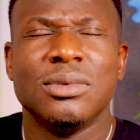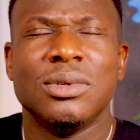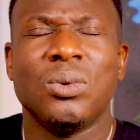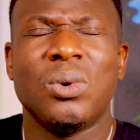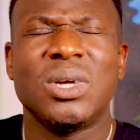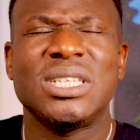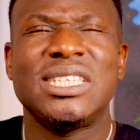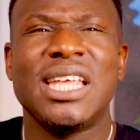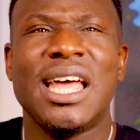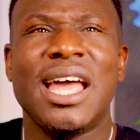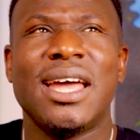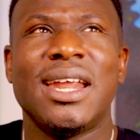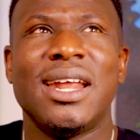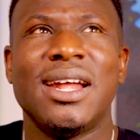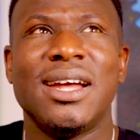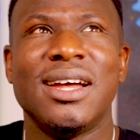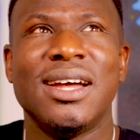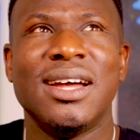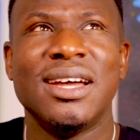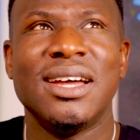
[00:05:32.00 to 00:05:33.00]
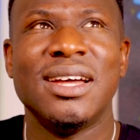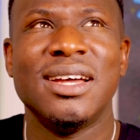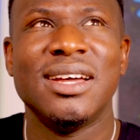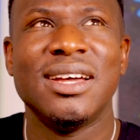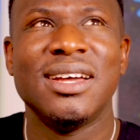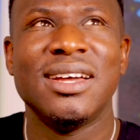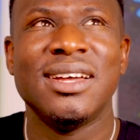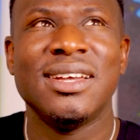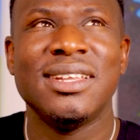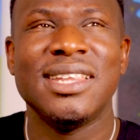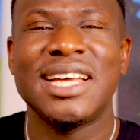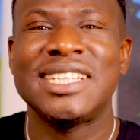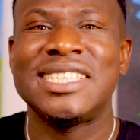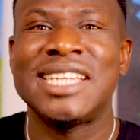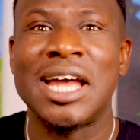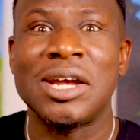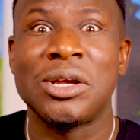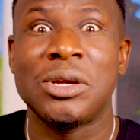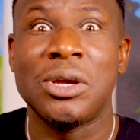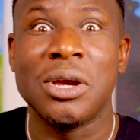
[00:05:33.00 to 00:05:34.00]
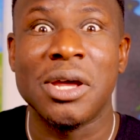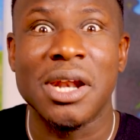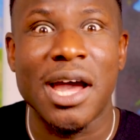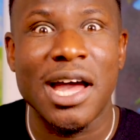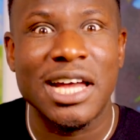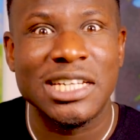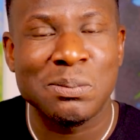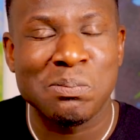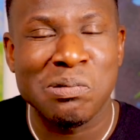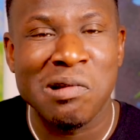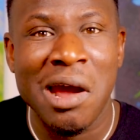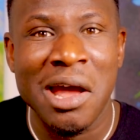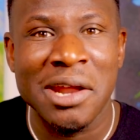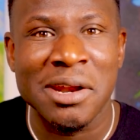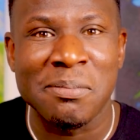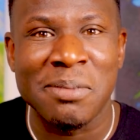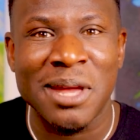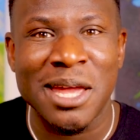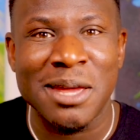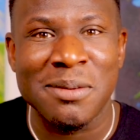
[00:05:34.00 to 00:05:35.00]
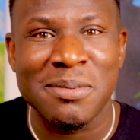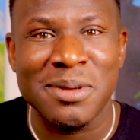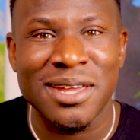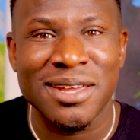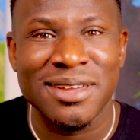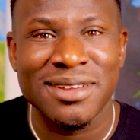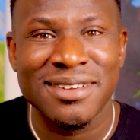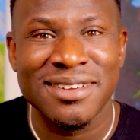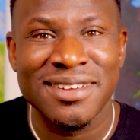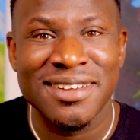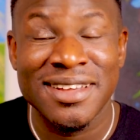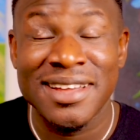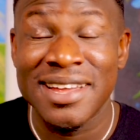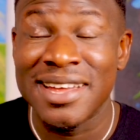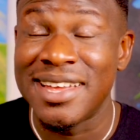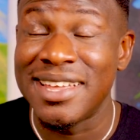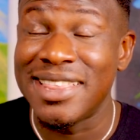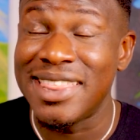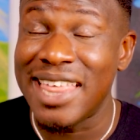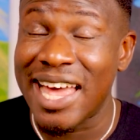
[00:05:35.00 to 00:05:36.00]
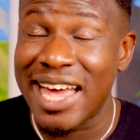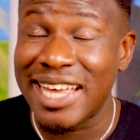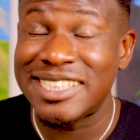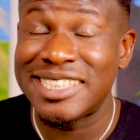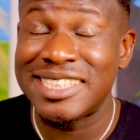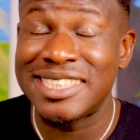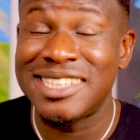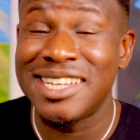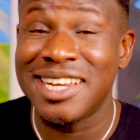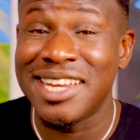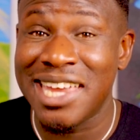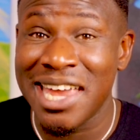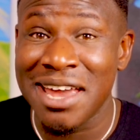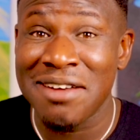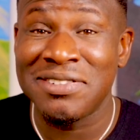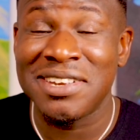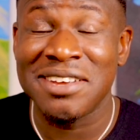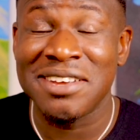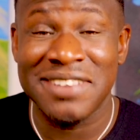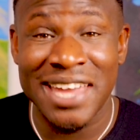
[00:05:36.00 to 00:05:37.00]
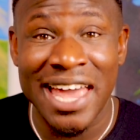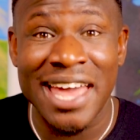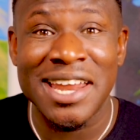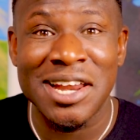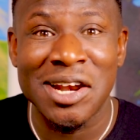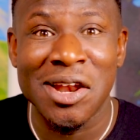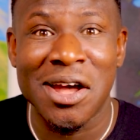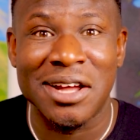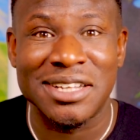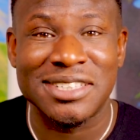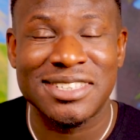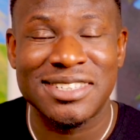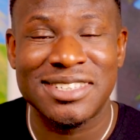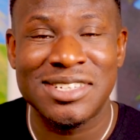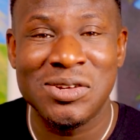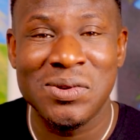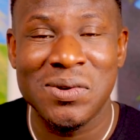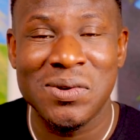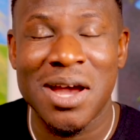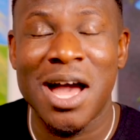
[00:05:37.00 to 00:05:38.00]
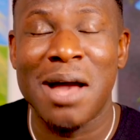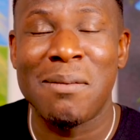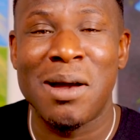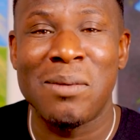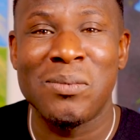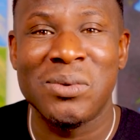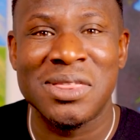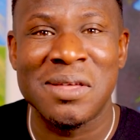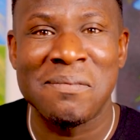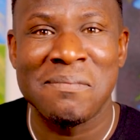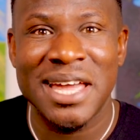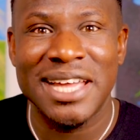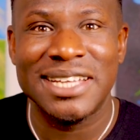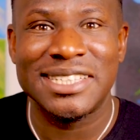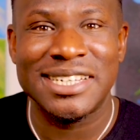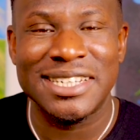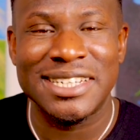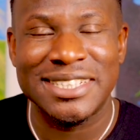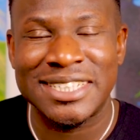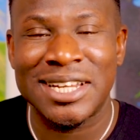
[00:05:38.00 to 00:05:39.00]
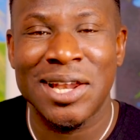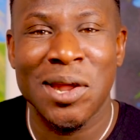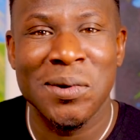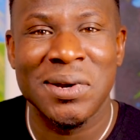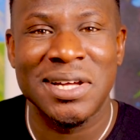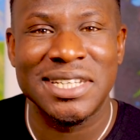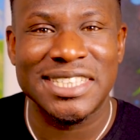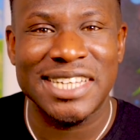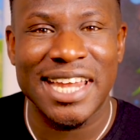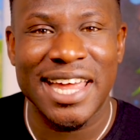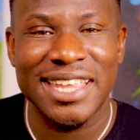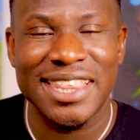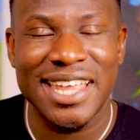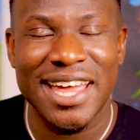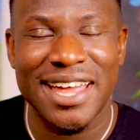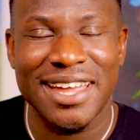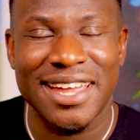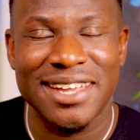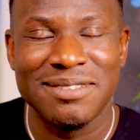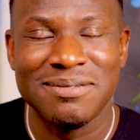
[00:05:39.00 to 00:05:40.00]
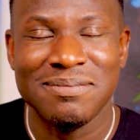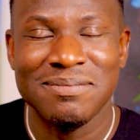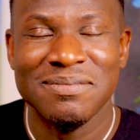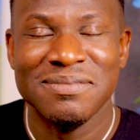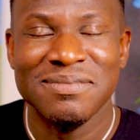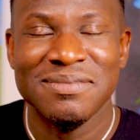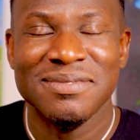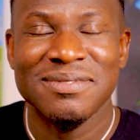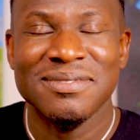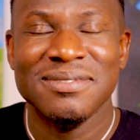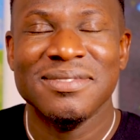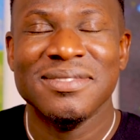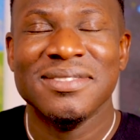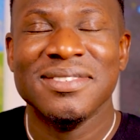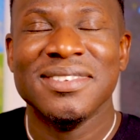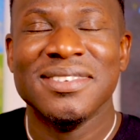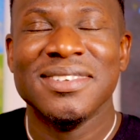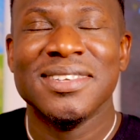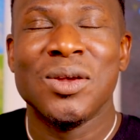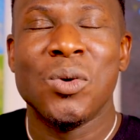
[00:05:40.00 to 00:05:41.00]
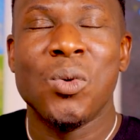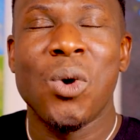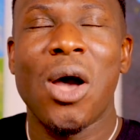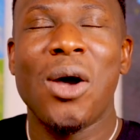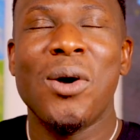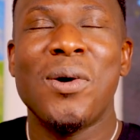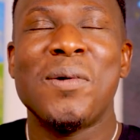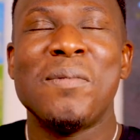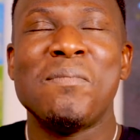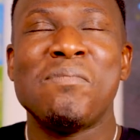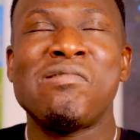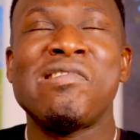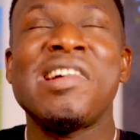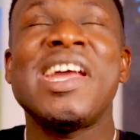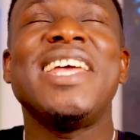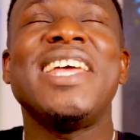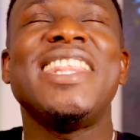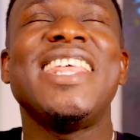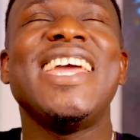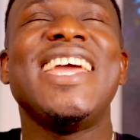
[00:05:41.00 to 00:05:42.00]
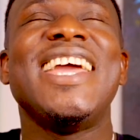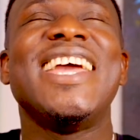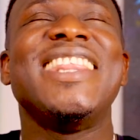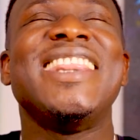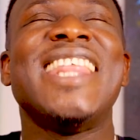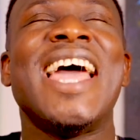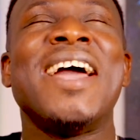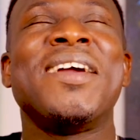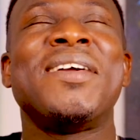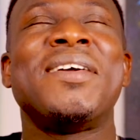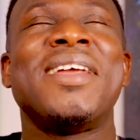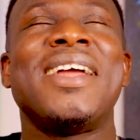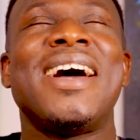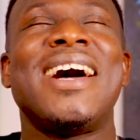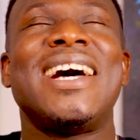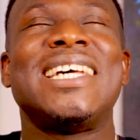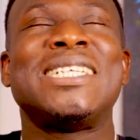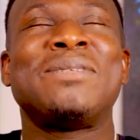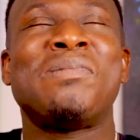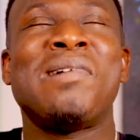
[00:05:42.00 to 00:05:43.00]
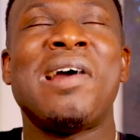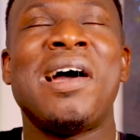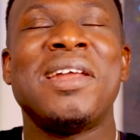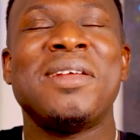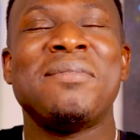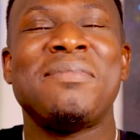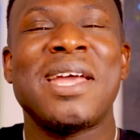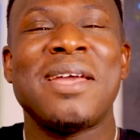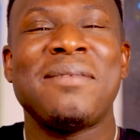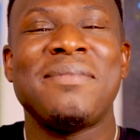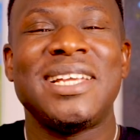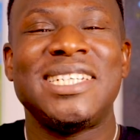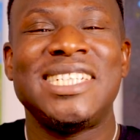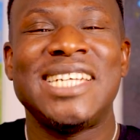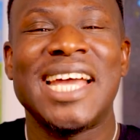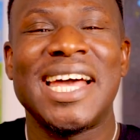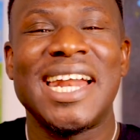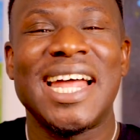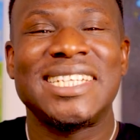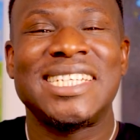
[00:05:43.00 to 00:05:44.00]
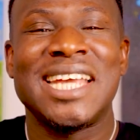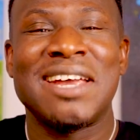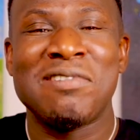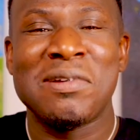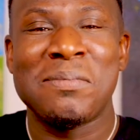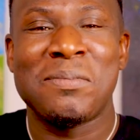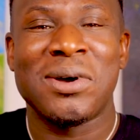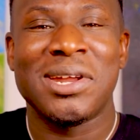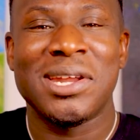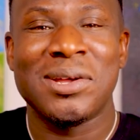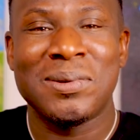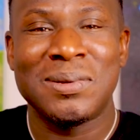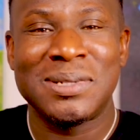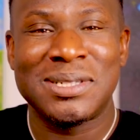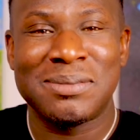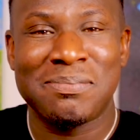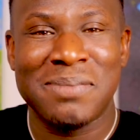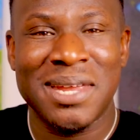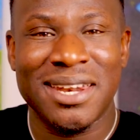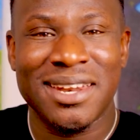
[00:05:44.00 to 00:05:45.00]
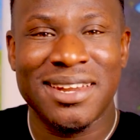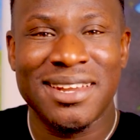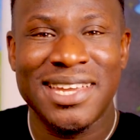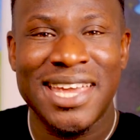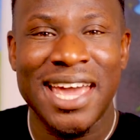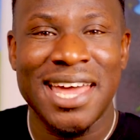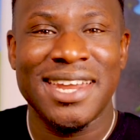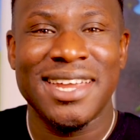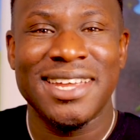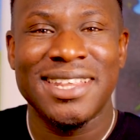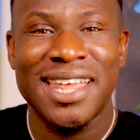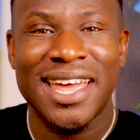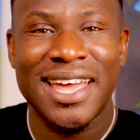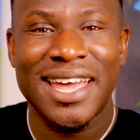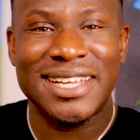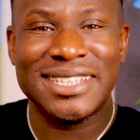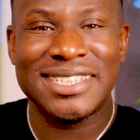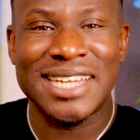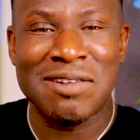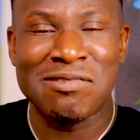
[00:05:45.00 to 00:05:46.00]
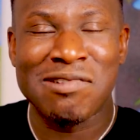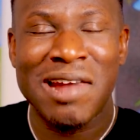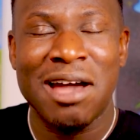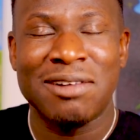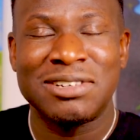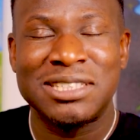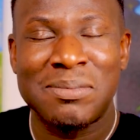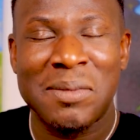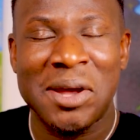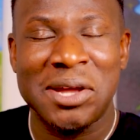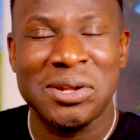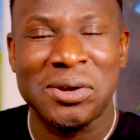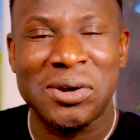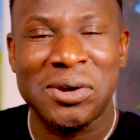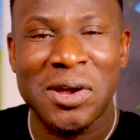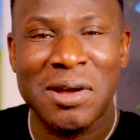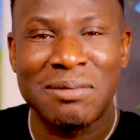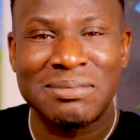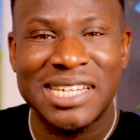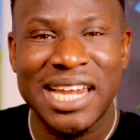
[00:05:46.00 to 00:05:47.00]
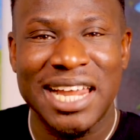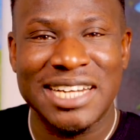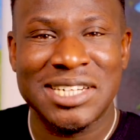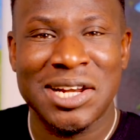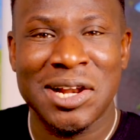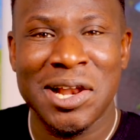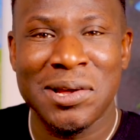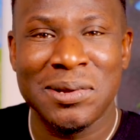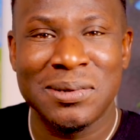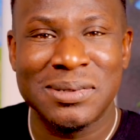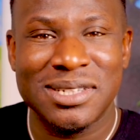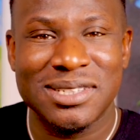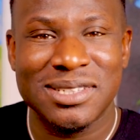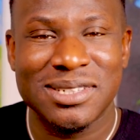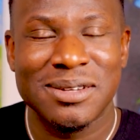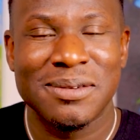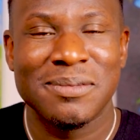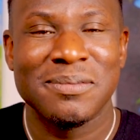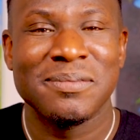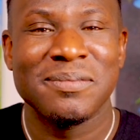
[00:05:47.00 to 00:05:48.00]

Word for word: What's that? That's that good ass prana, baby. That's the gift of getting lost. You come up with amazing slogans like that. Woo! Breathing in that good ass prana, baby. Shout out to everybody who's been getting theirs at ralphsmart.com slash clothes.